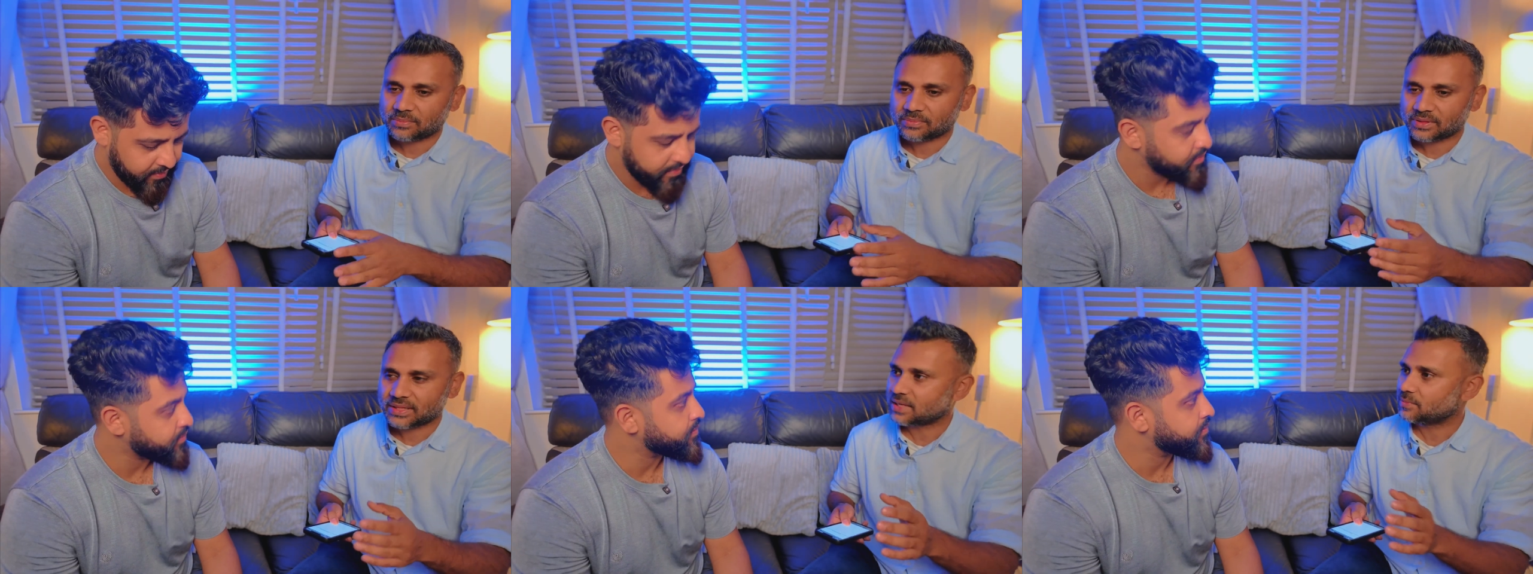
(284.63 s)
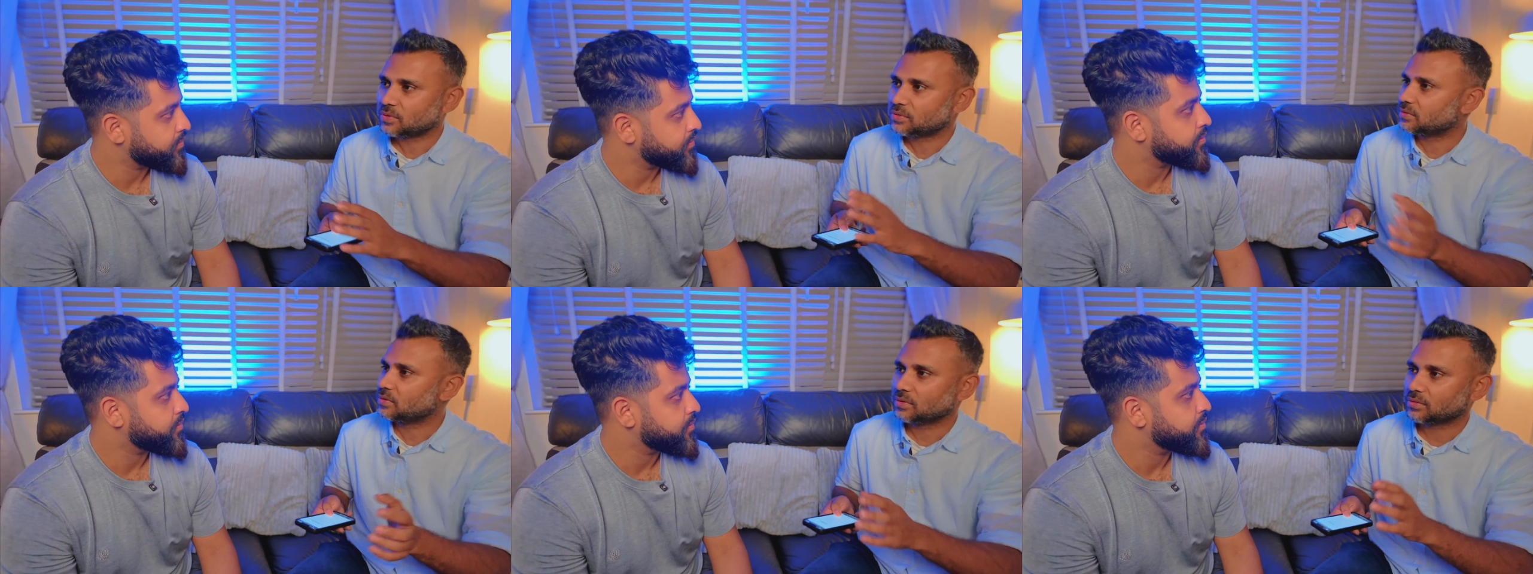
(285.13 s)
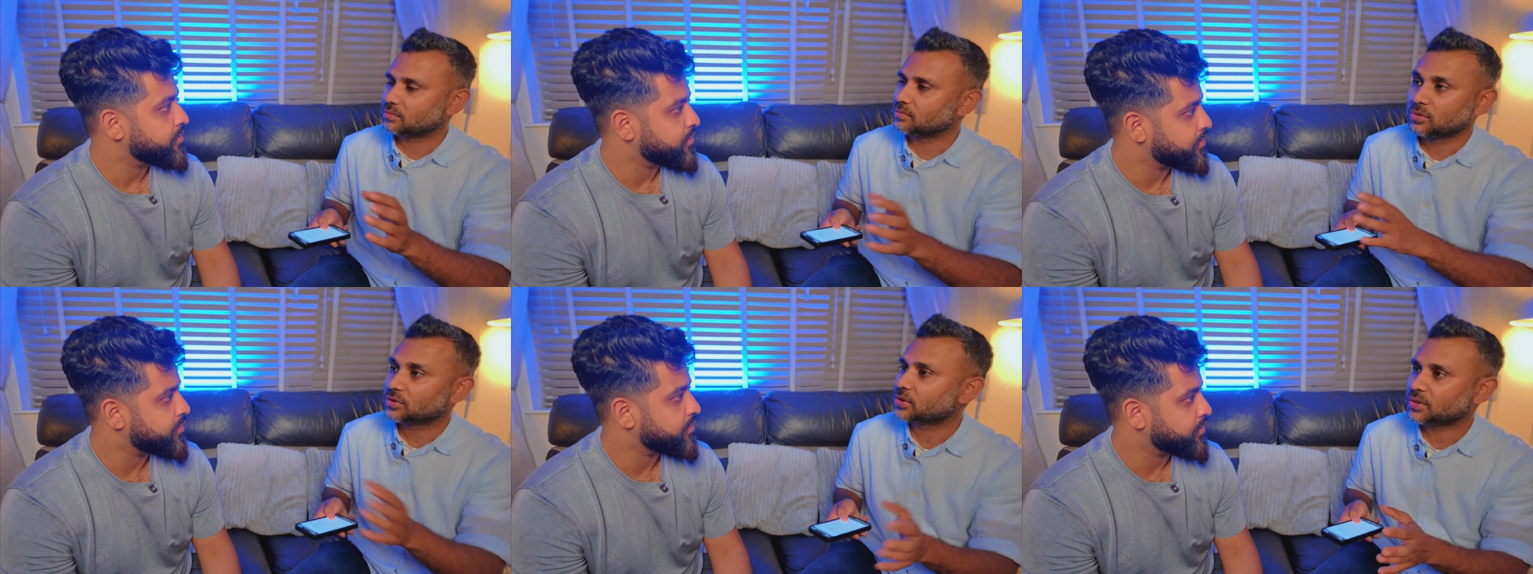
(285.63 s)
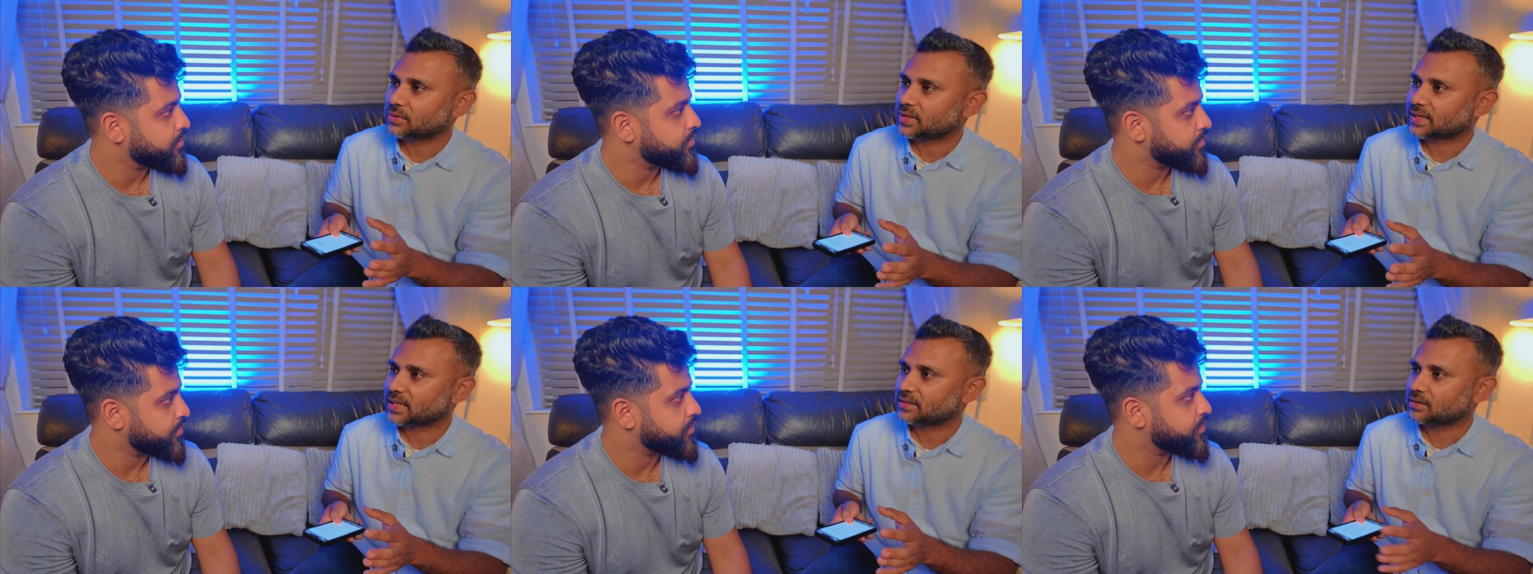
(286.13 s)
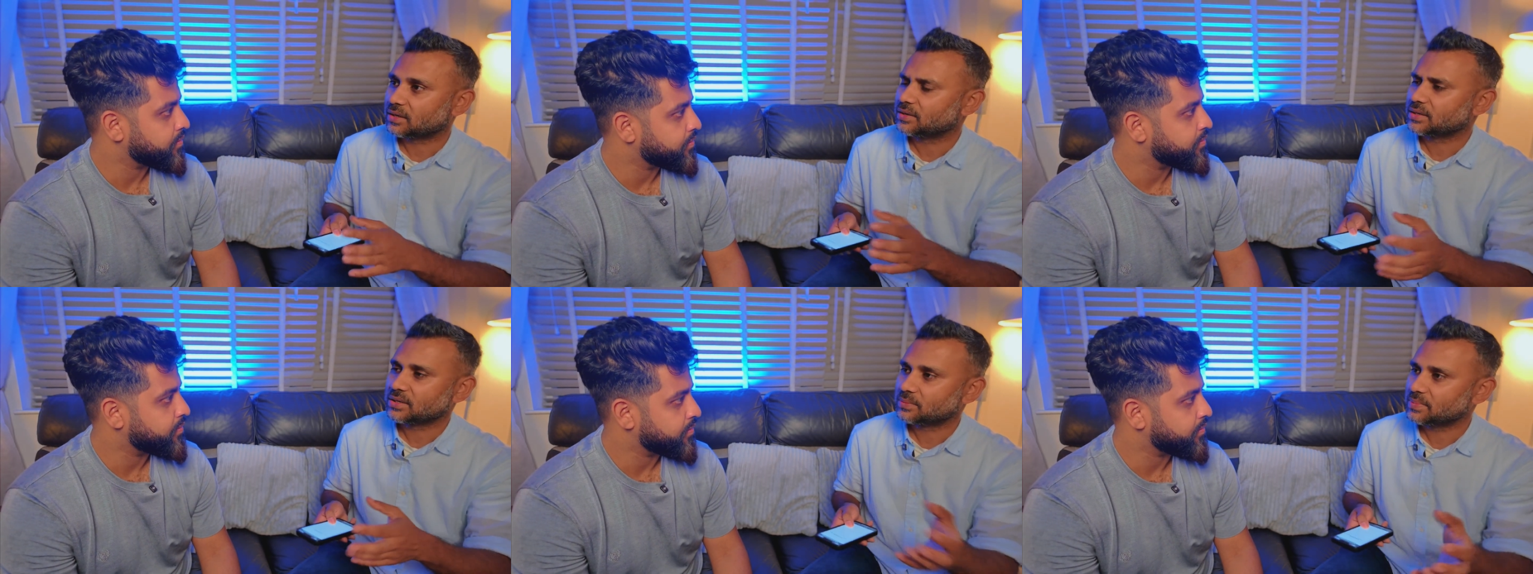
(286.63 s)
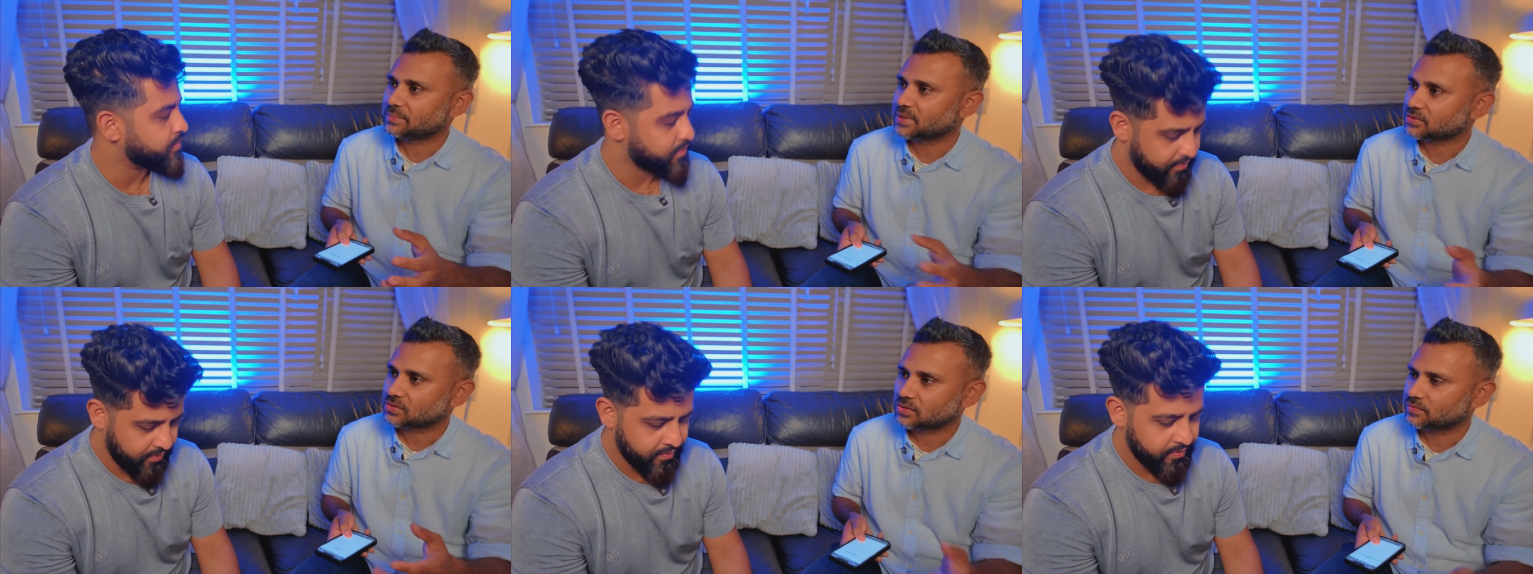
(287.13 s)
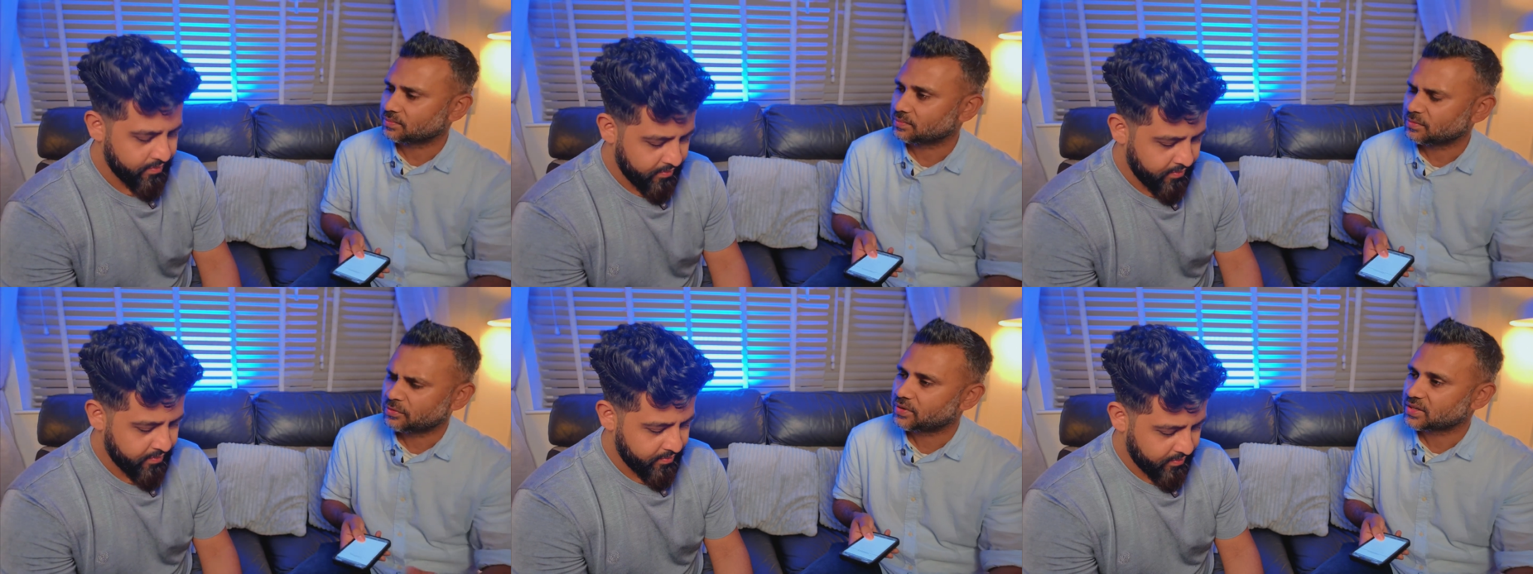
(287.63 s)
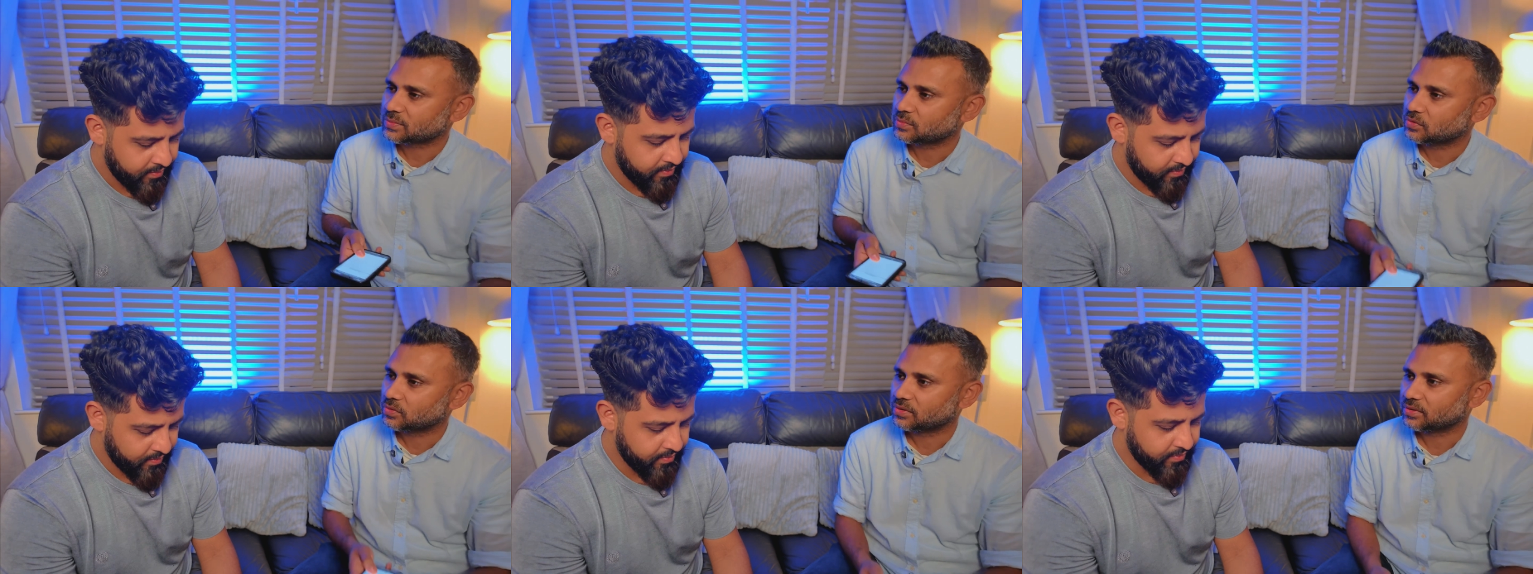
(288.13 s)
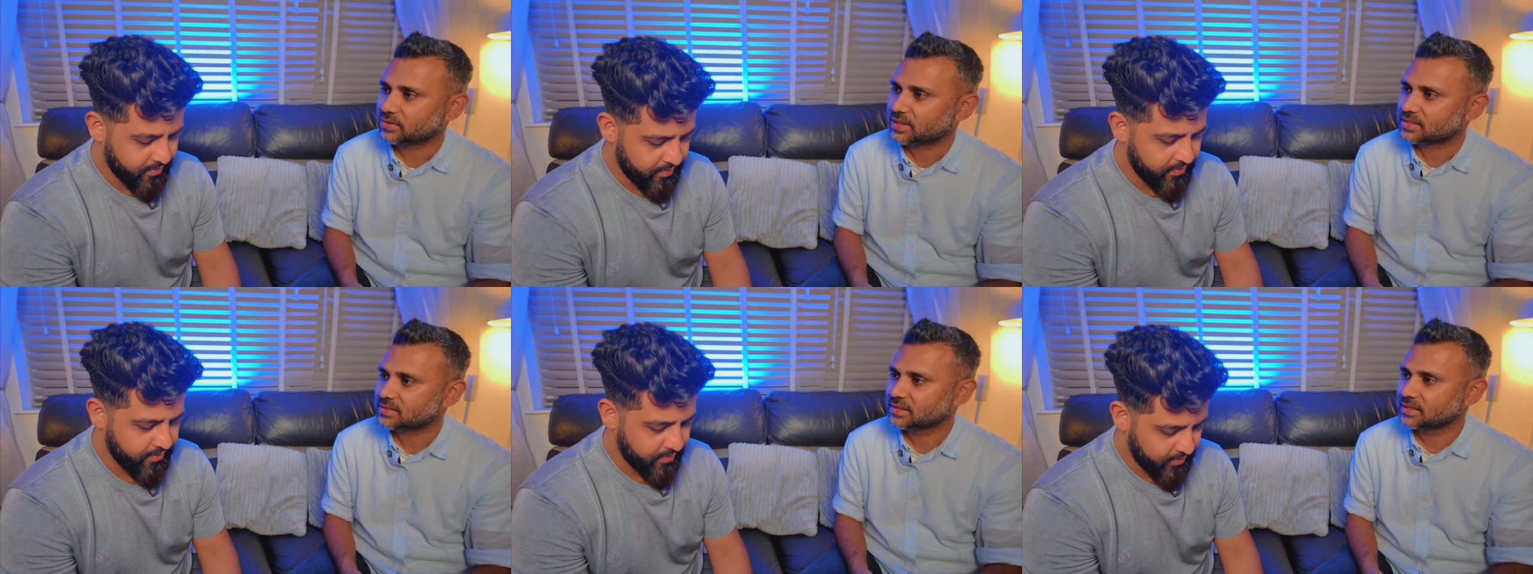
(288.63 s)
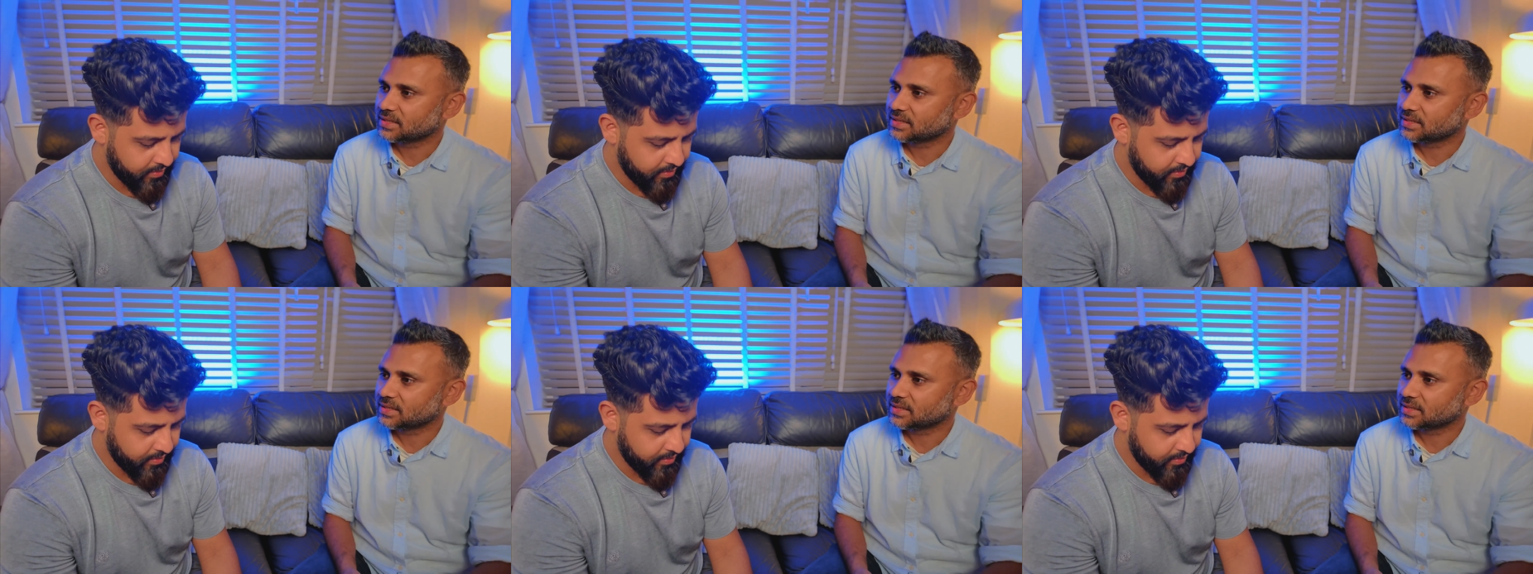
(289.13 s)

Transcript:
Speaker 1: up, they won't look through it again. Or you know, maybe I should have revised more on, mm. on this.